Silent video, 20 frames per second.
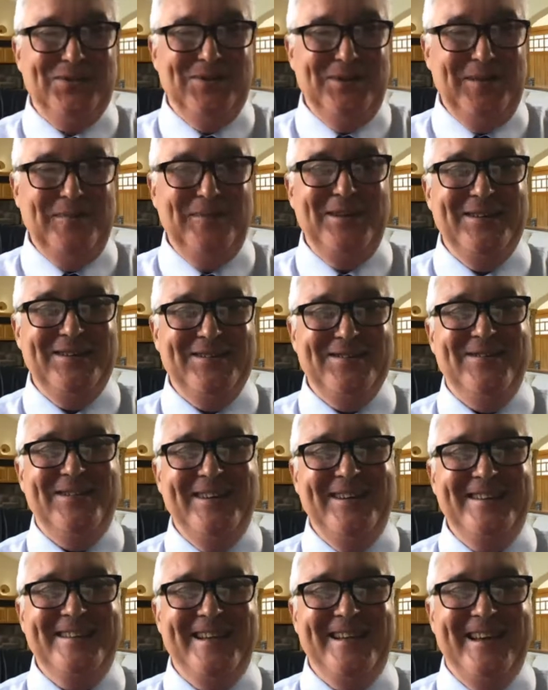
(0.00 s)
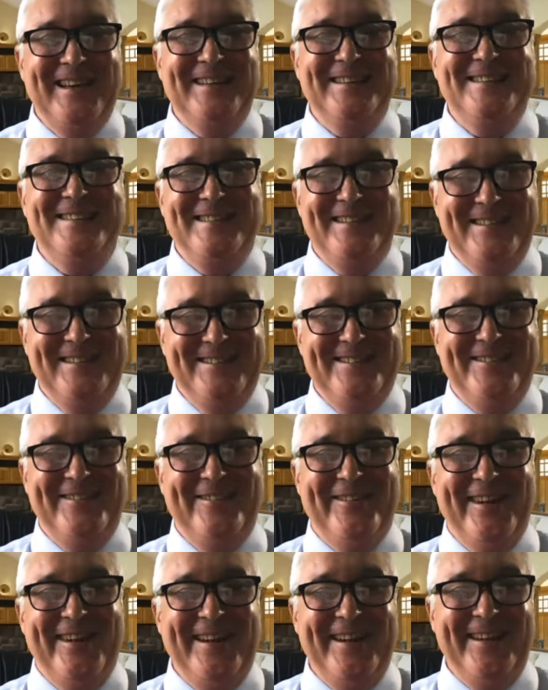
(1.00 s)
three biggest retailers in
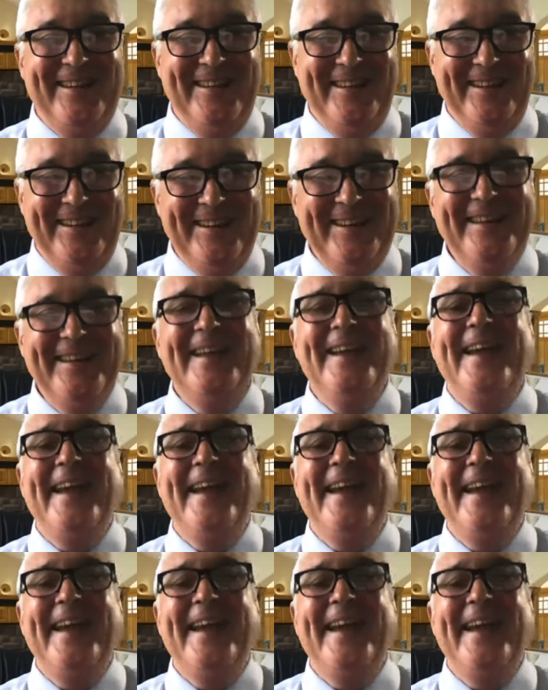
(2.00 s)
Australia